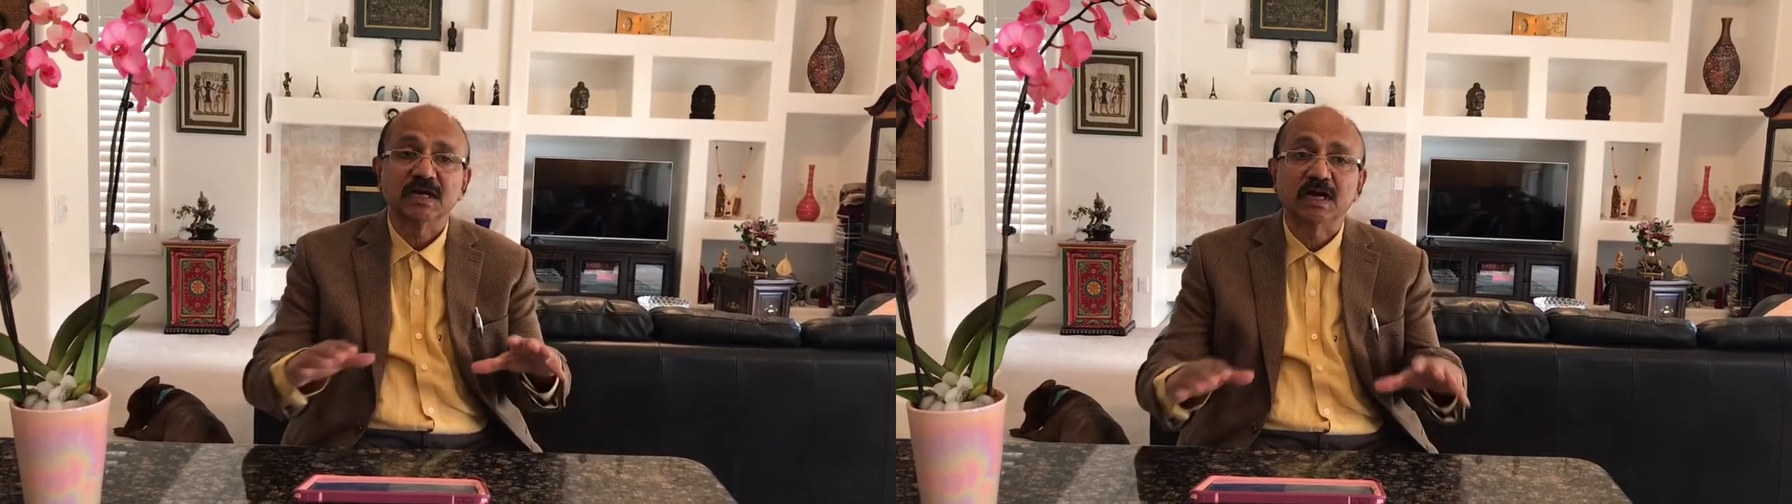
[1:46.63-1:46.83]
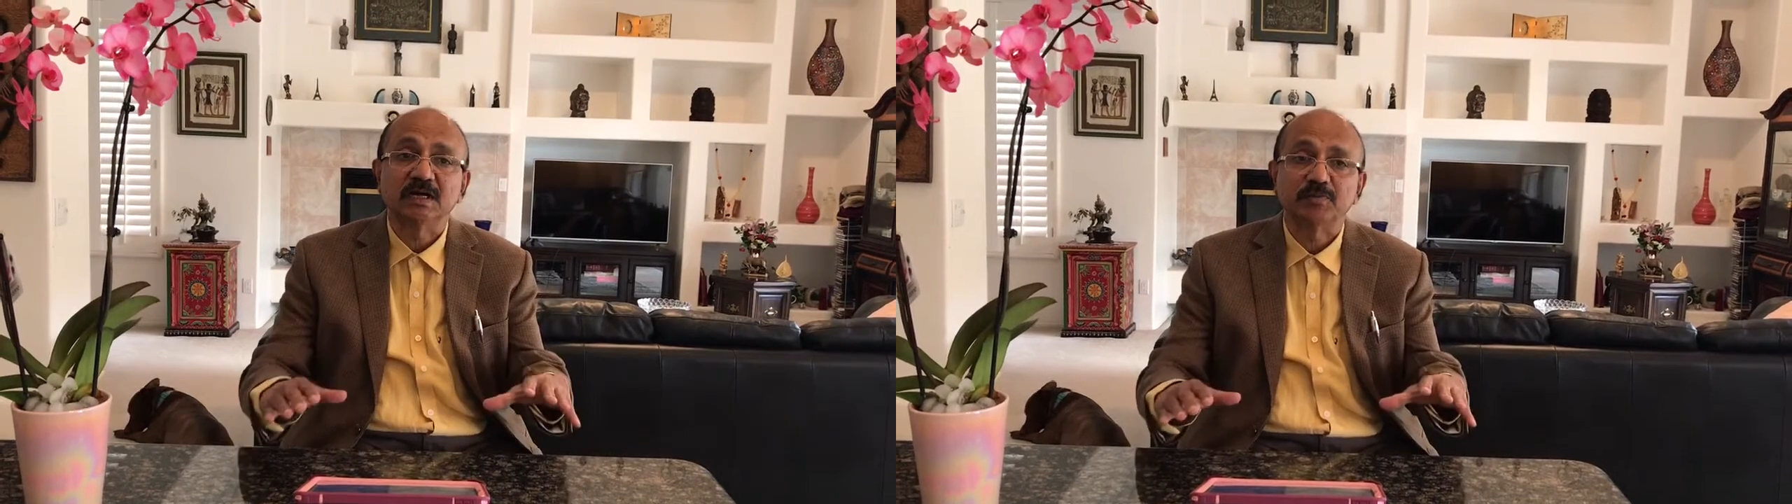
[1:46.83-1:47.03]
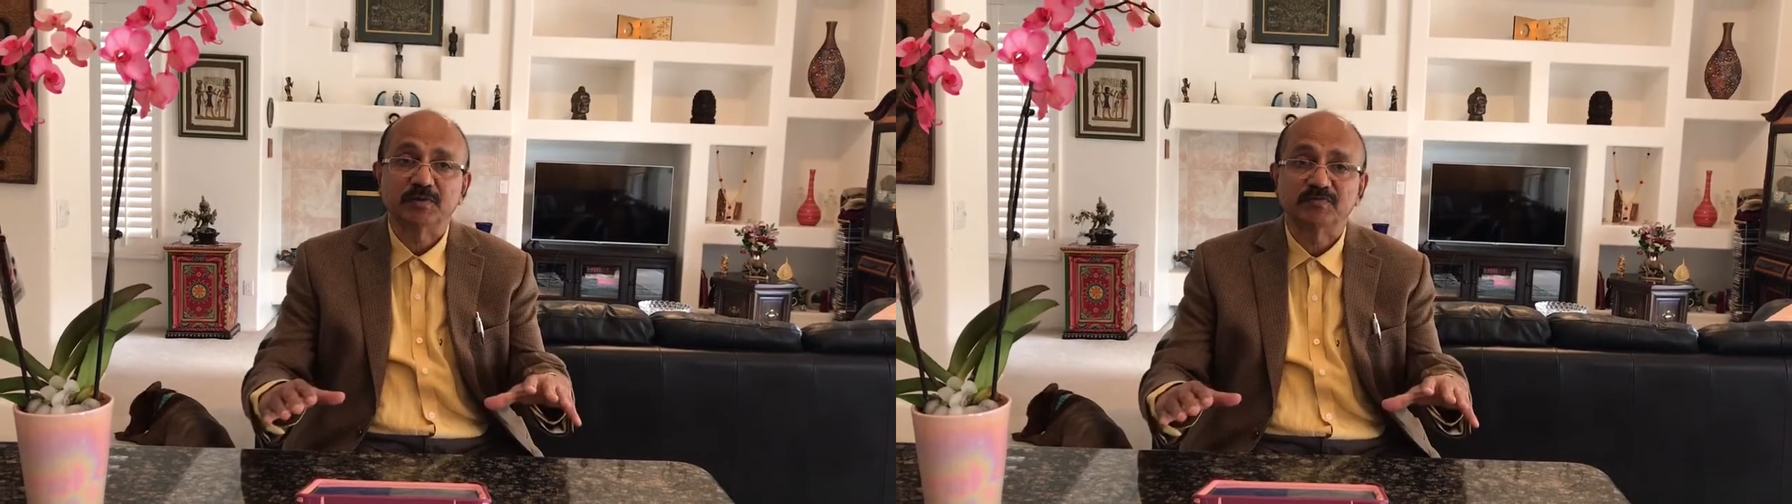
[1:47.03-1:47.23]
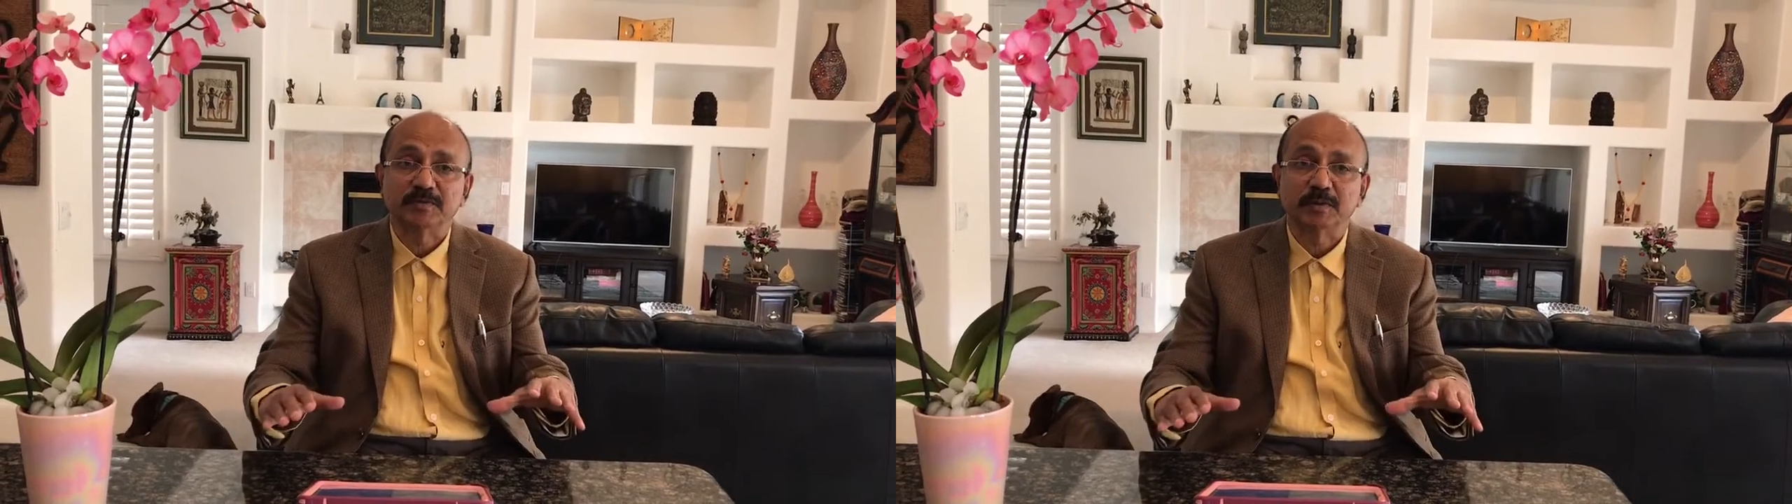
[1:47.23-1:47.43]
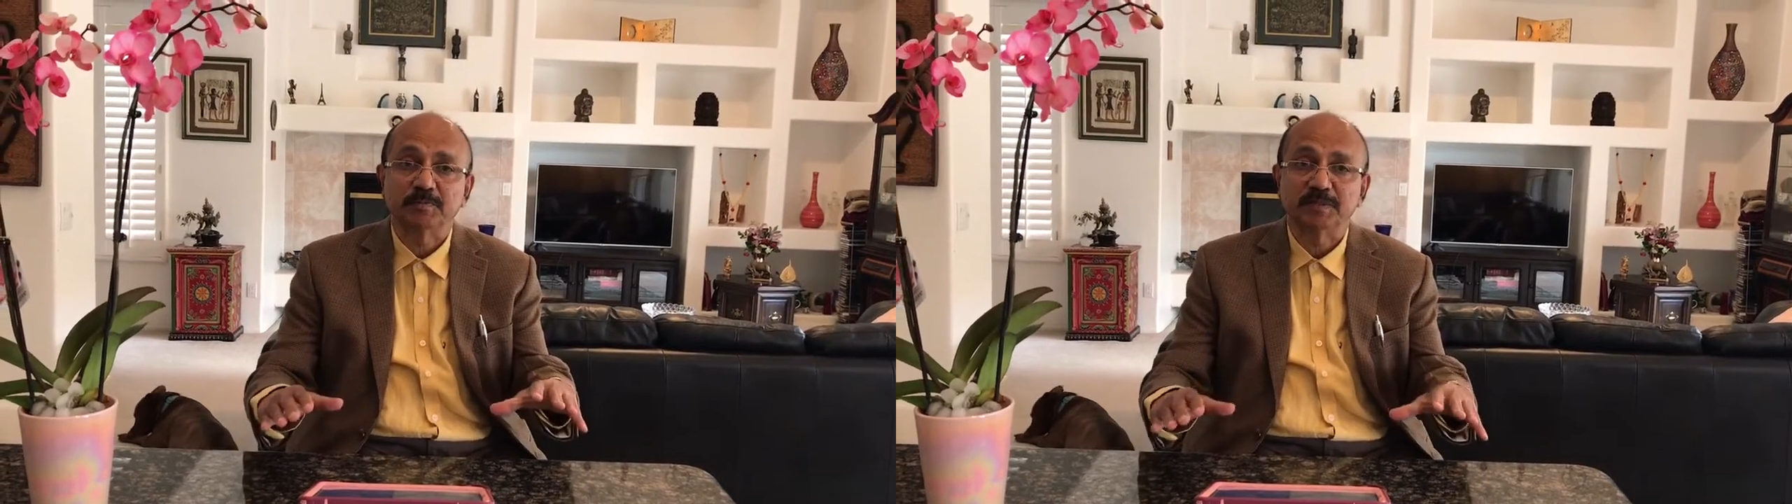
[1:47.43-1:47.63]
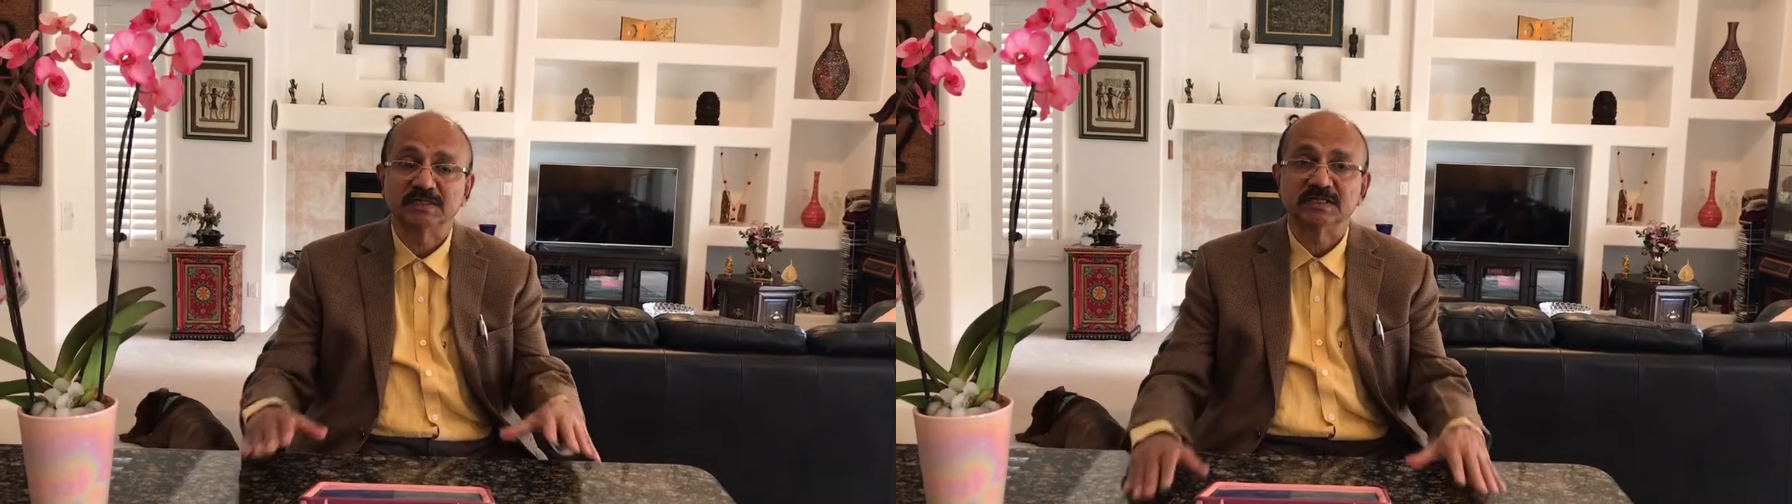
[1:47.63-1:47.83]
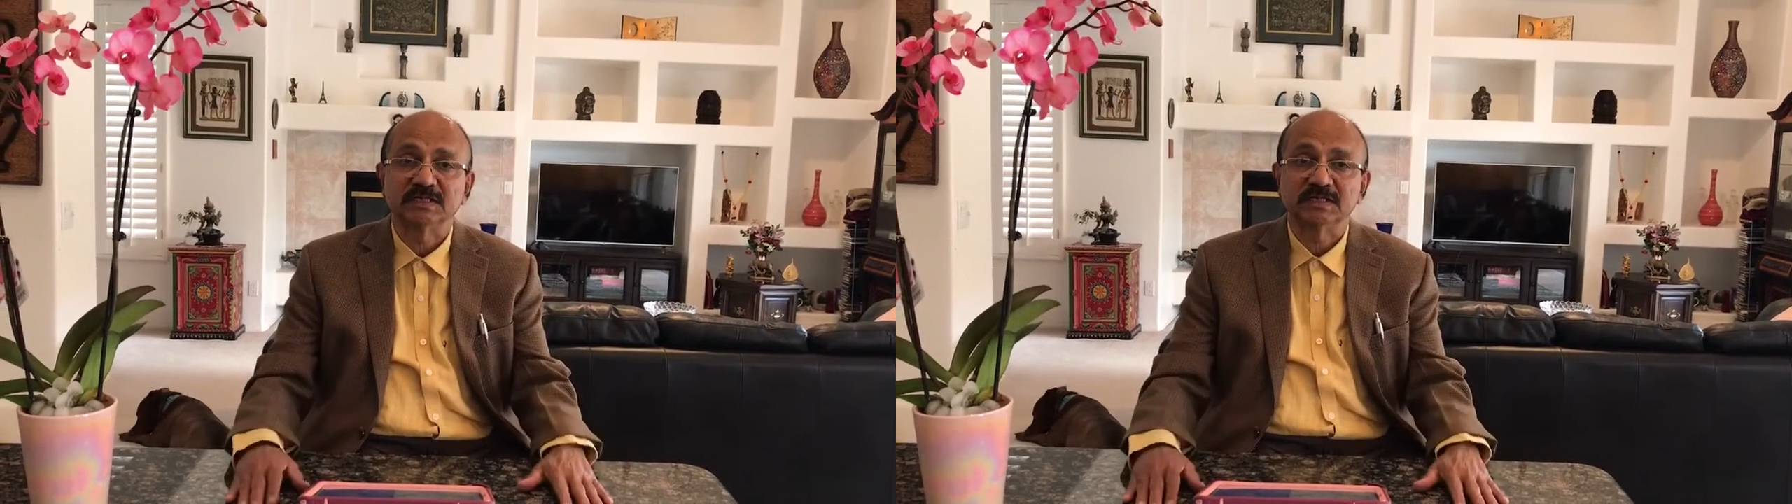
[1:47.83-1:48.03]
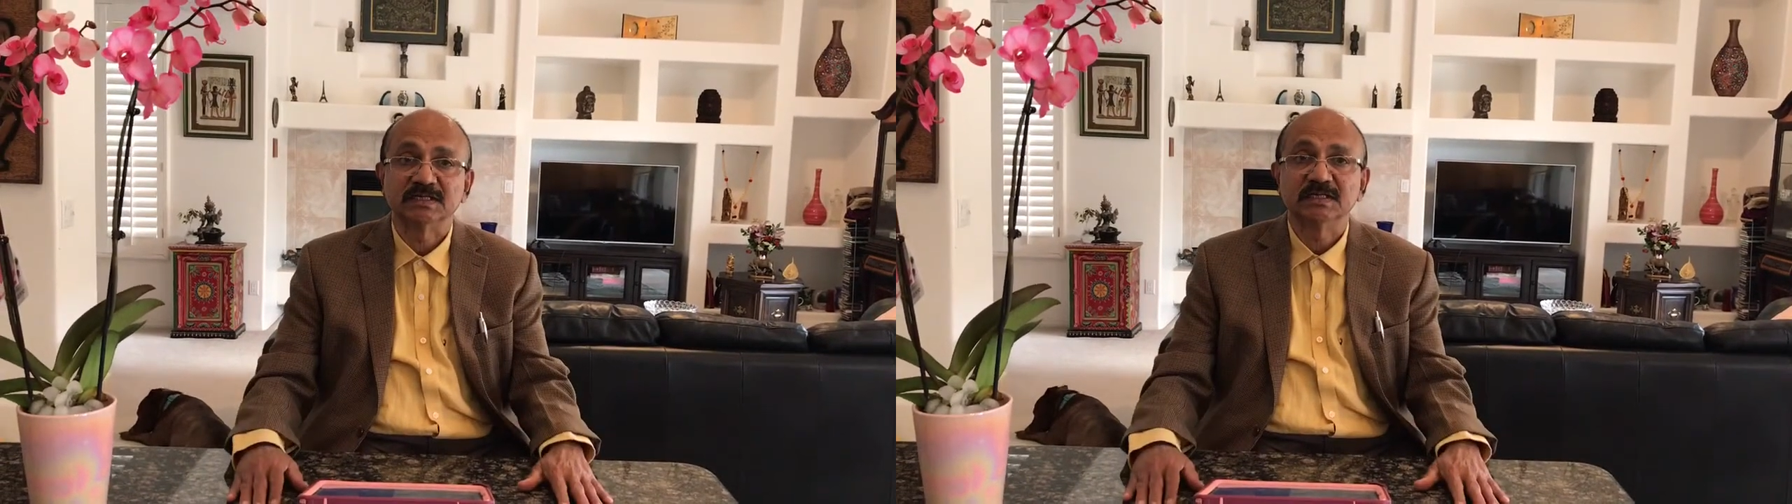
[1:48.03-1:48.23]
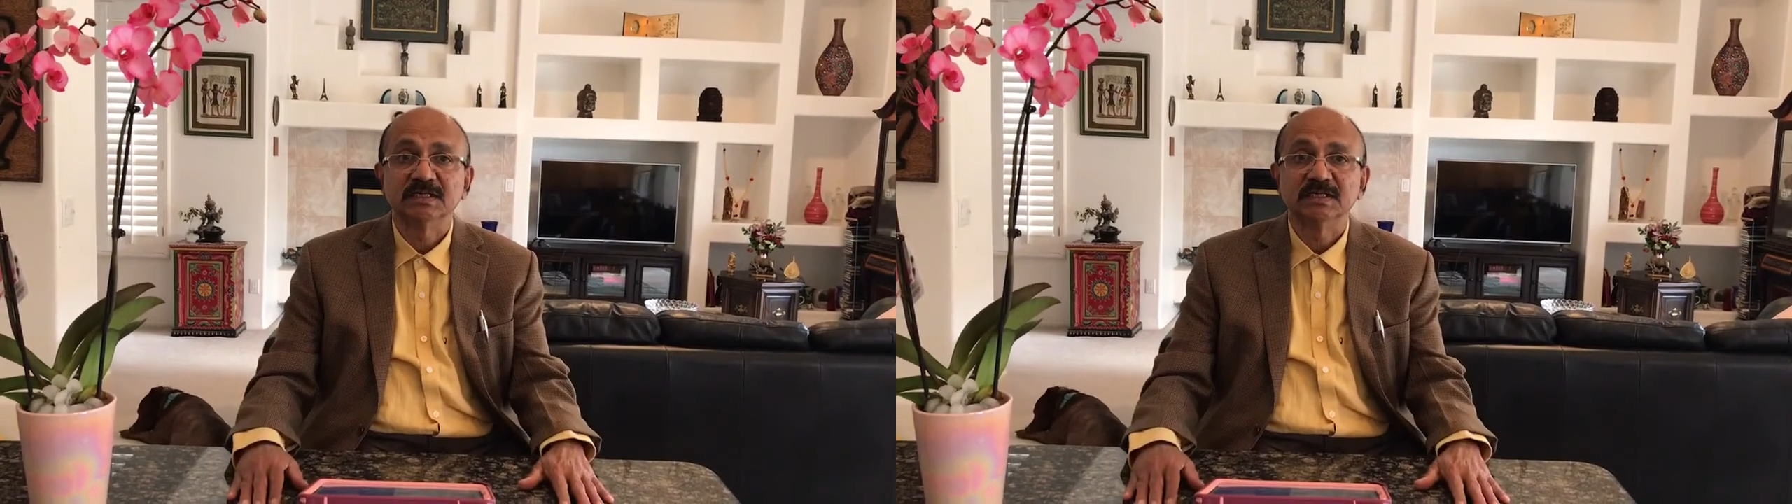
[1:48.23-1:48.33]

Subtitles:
and personally.